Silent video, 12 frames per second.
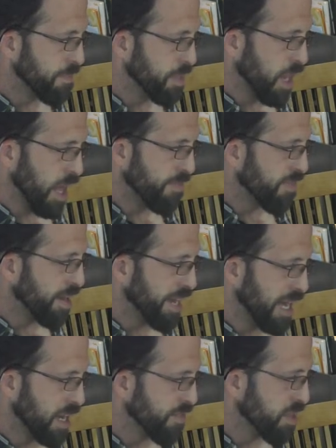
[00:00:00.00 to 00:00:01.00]
In the life I
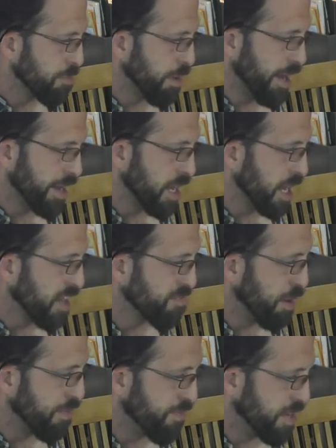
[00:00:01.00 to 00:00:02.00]
now live in the body, I live
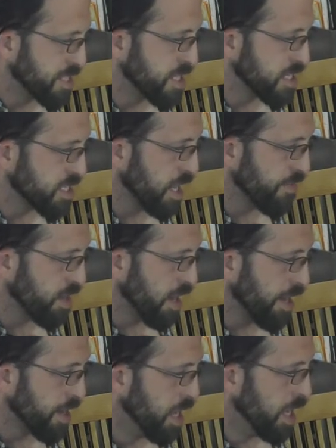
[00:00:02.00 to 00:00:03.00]
by faith in the Son of
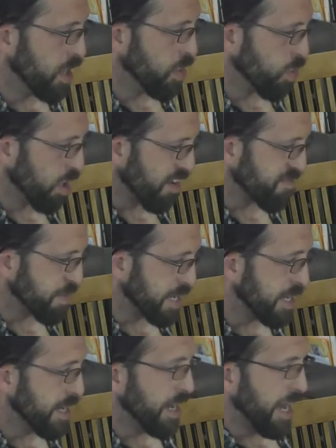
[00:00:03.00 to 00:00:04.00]
God, who loved
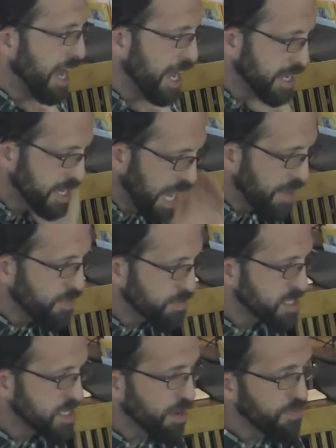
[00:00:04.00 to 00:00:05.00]
me and gave
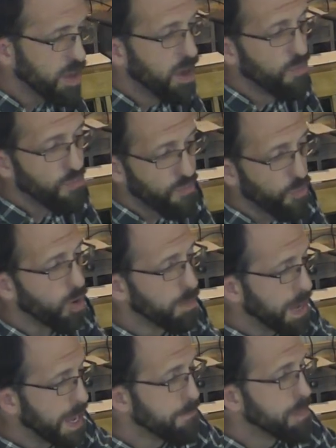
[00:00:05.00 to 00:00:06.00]
himself for
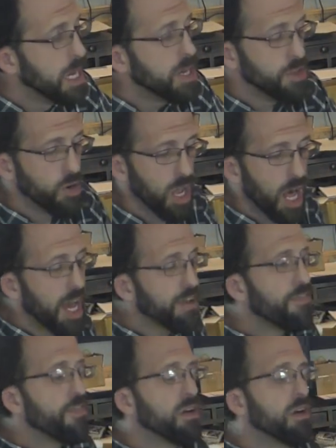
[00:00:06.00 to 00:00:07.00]
me. Your
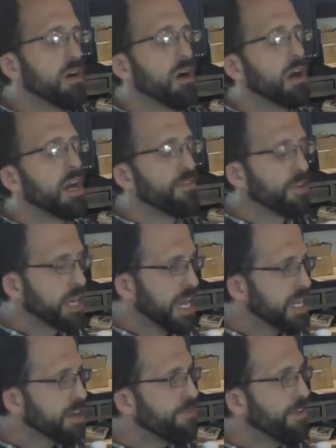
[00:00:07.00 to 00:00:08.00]
life, if you're
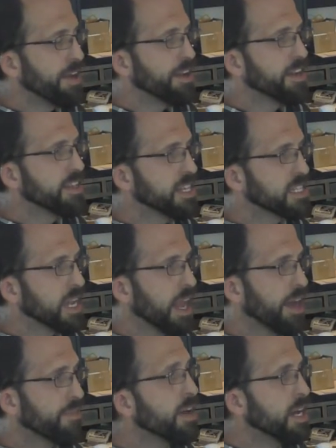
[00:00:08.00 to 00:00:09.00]
getting offended in this
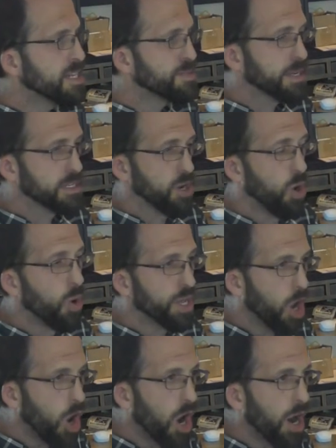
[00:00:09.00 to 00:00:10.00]
life, it's because you're holding
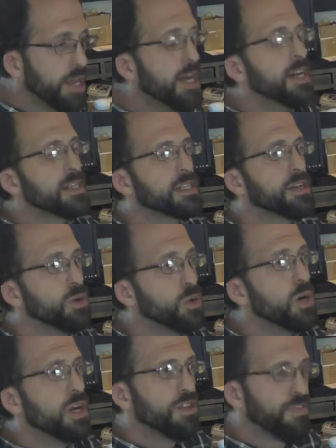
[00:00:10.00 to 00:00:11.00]
on
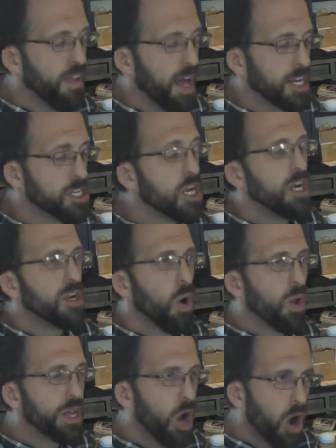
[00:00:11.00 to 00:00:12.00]
to the flesh. You're
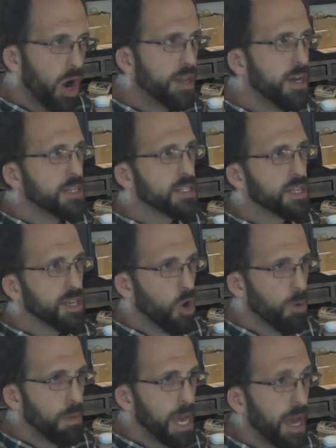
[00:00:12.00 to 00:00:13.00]
holding on to the
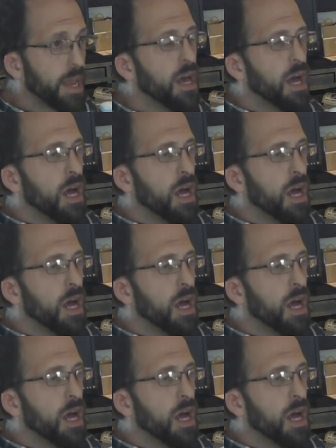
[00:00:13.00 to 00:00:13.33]
old man.